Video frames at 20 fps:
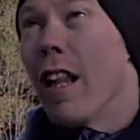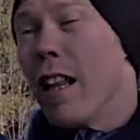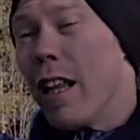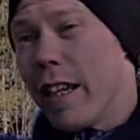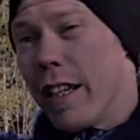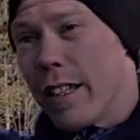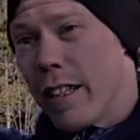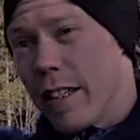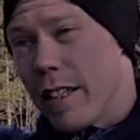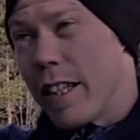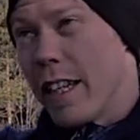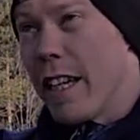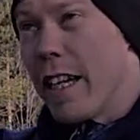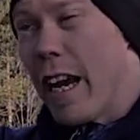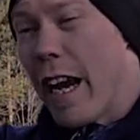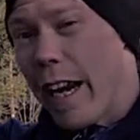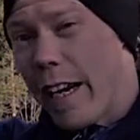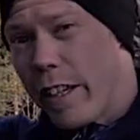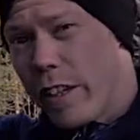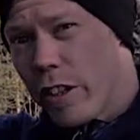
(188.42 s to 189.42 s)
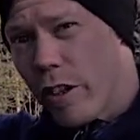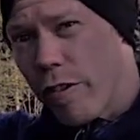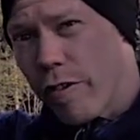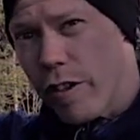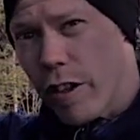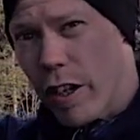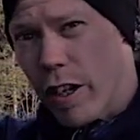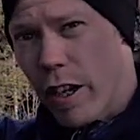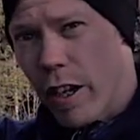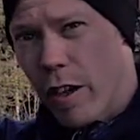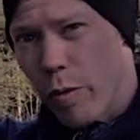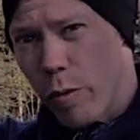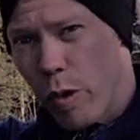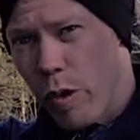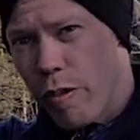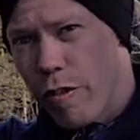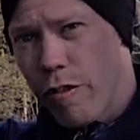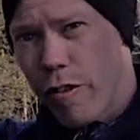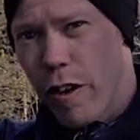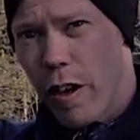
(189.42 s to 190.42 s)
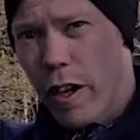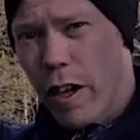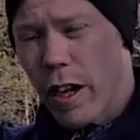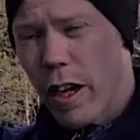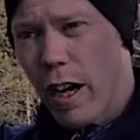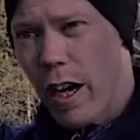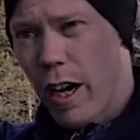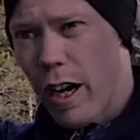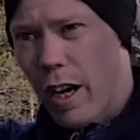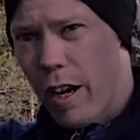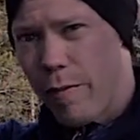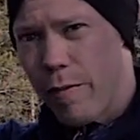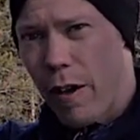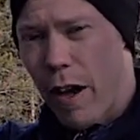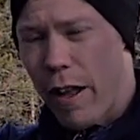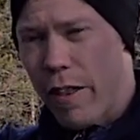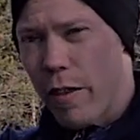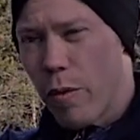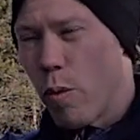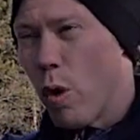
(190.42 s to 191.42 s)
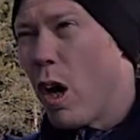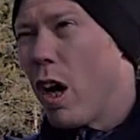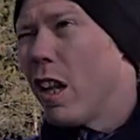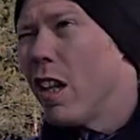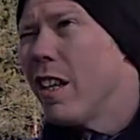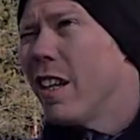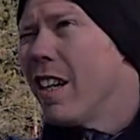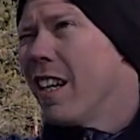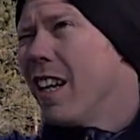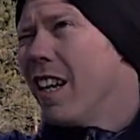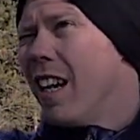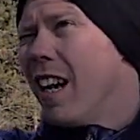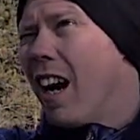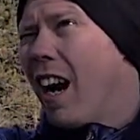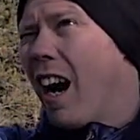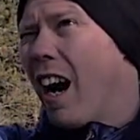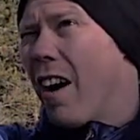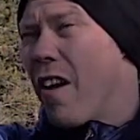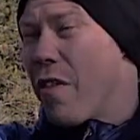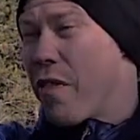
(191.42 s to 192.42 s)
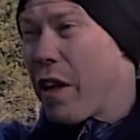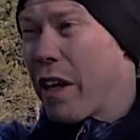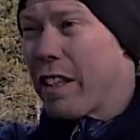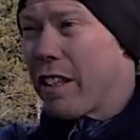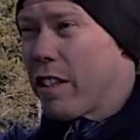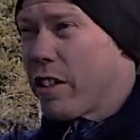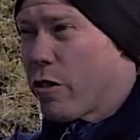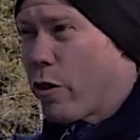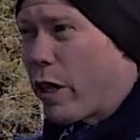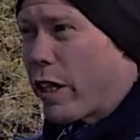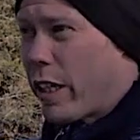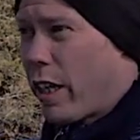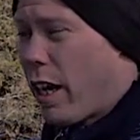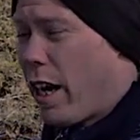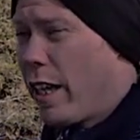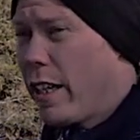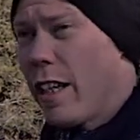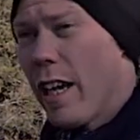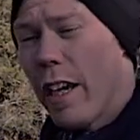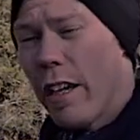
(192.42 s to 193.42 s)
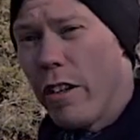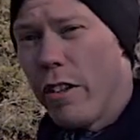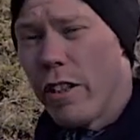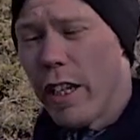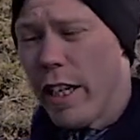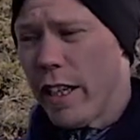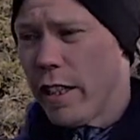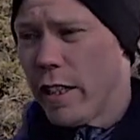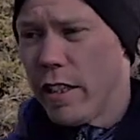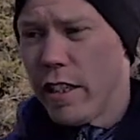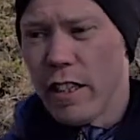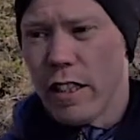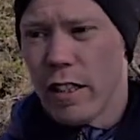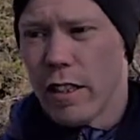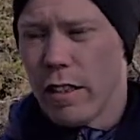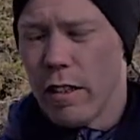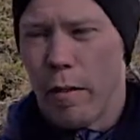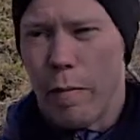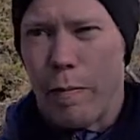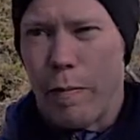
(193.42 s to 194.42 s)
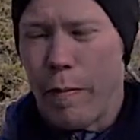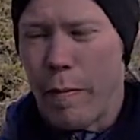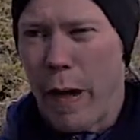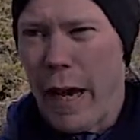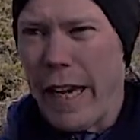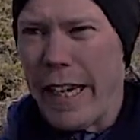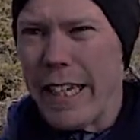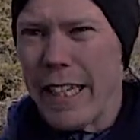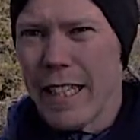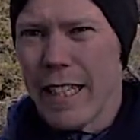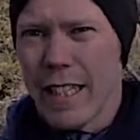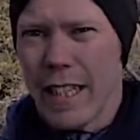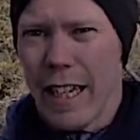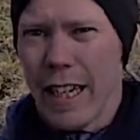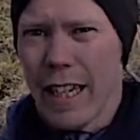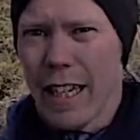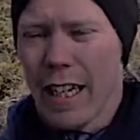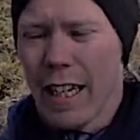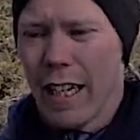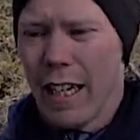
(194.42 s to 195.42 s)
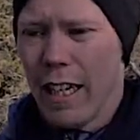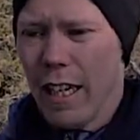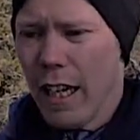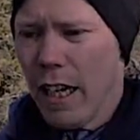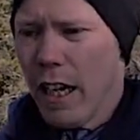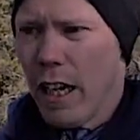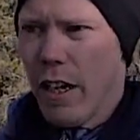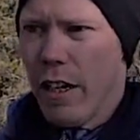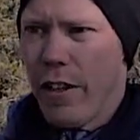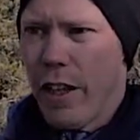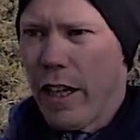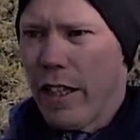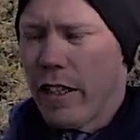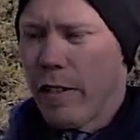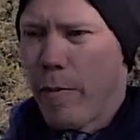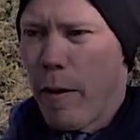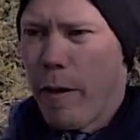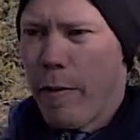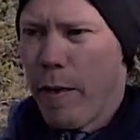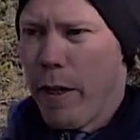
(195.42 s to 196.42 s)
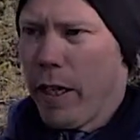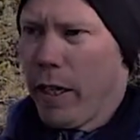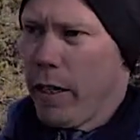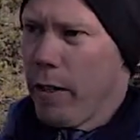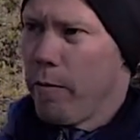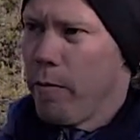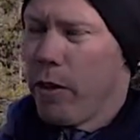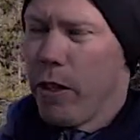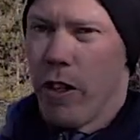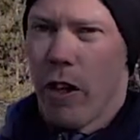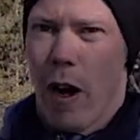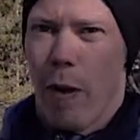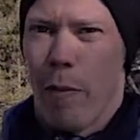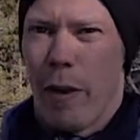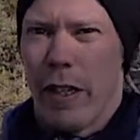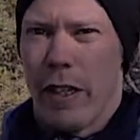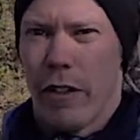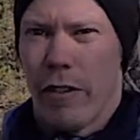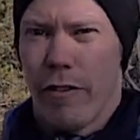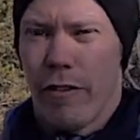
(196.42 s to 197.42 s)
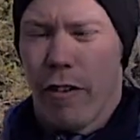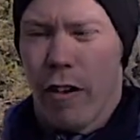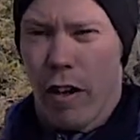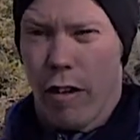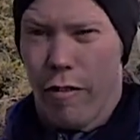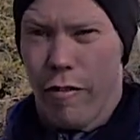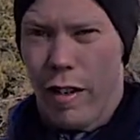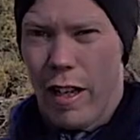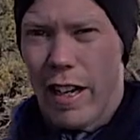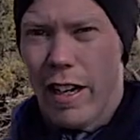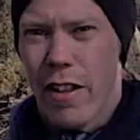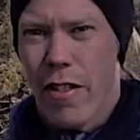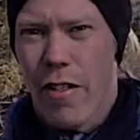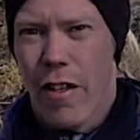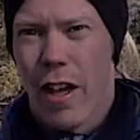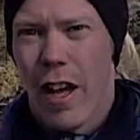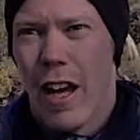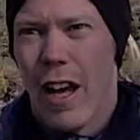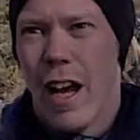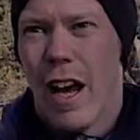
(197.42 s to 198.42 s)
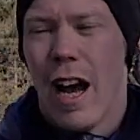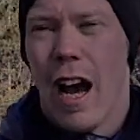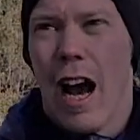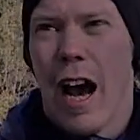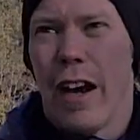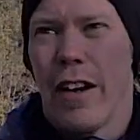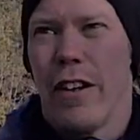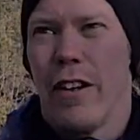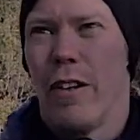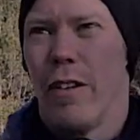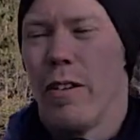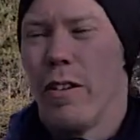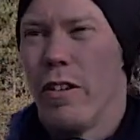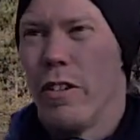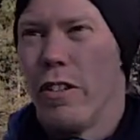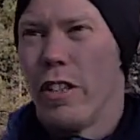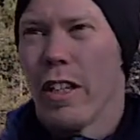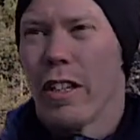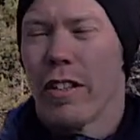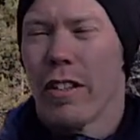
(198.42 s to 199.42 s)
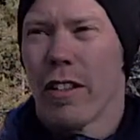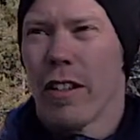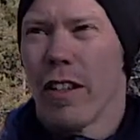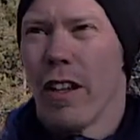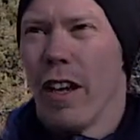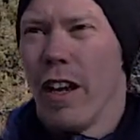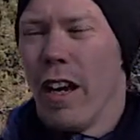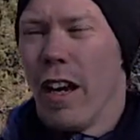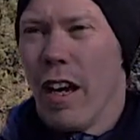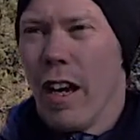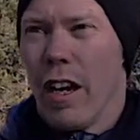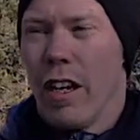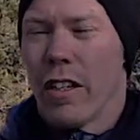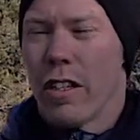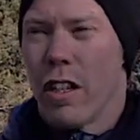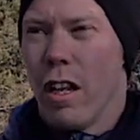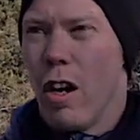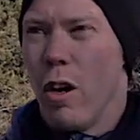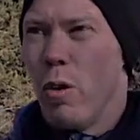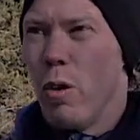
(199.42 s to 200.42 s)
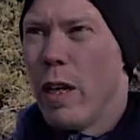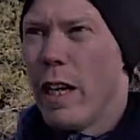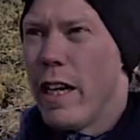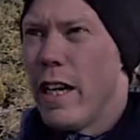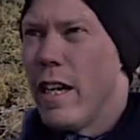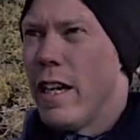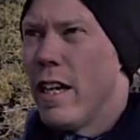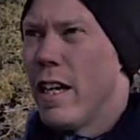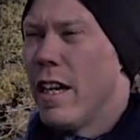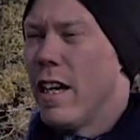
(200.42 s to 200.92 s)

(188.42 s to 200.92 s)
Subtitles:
like the edge of the roof and the wall, that's a straight line, and you take just any stick that's maybe a meter of length, and you just slowly